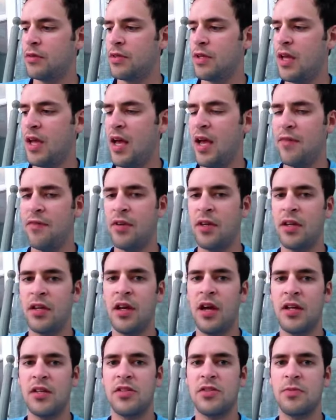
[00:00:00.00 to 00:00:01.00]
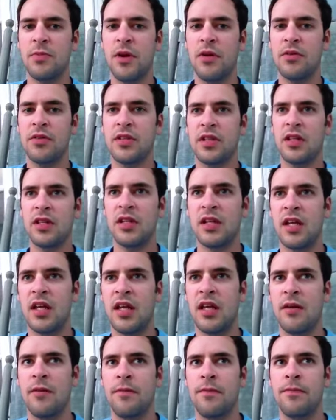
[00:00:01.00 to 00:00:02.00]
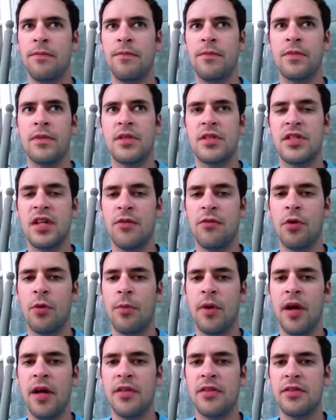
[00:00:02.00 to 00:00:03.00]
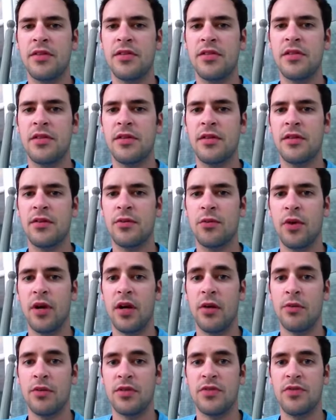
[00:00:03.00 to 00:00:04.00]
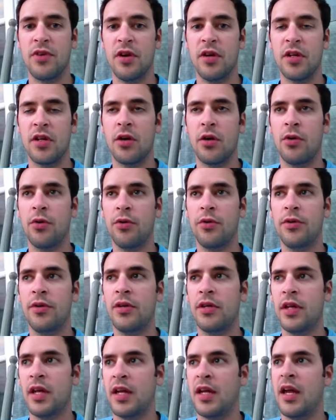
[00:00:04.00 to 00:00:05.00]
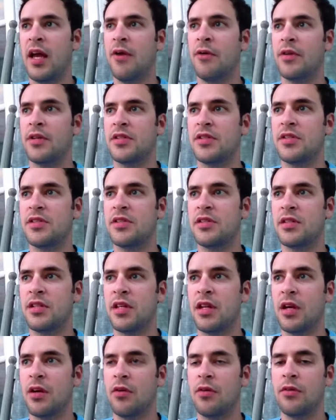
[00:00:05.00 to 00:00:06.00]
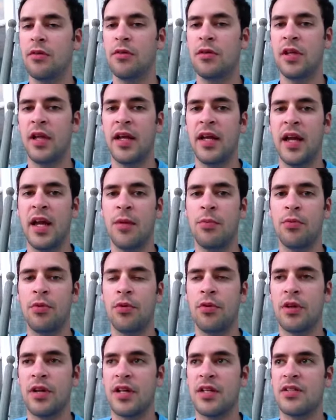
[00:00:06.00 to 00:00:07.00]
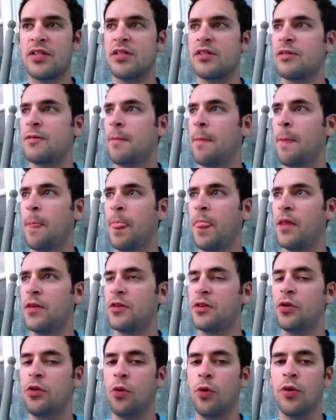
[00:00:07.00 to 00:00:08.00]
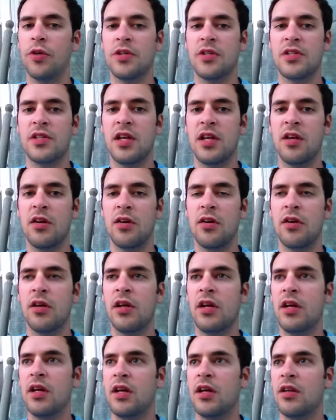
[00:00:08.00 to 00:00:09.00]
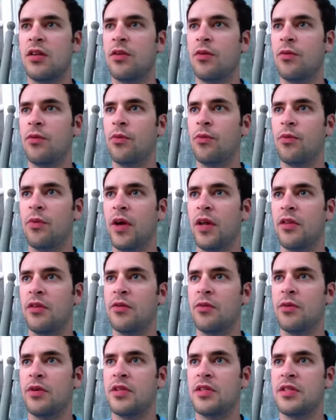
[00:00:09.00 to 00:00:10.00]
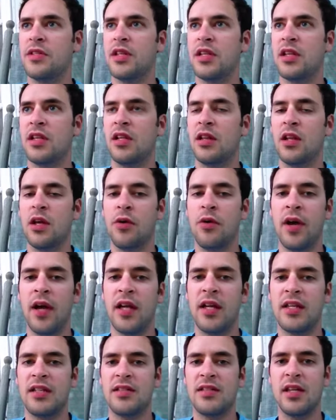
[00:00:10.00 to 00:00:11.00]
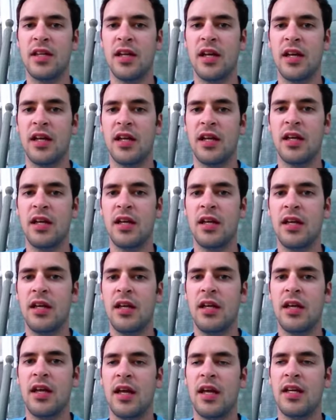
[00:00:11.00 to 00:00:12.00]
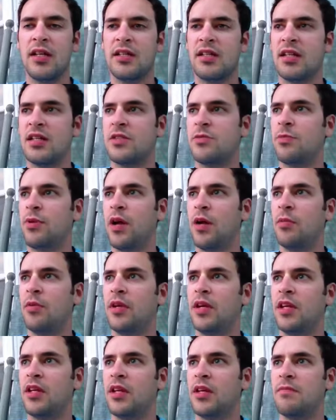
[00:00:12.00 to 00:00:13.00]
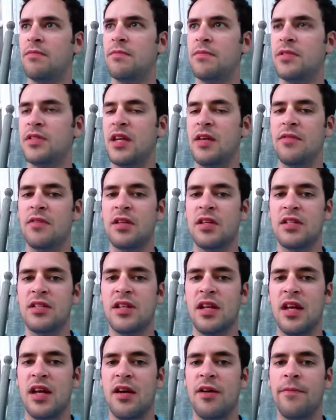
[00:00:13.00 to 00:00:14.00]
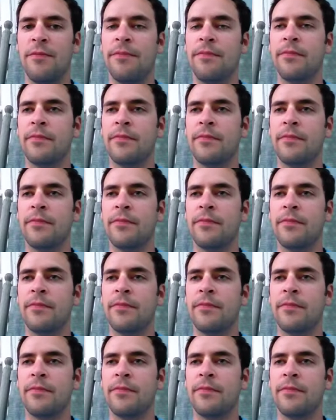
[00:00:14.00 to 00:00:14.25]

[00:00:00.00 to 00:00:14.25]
having not smoked it in several months when it was very cold, and now it's late April and it's gorgeous here. The weather was in the low 80s today, and it's probably in the 70s now.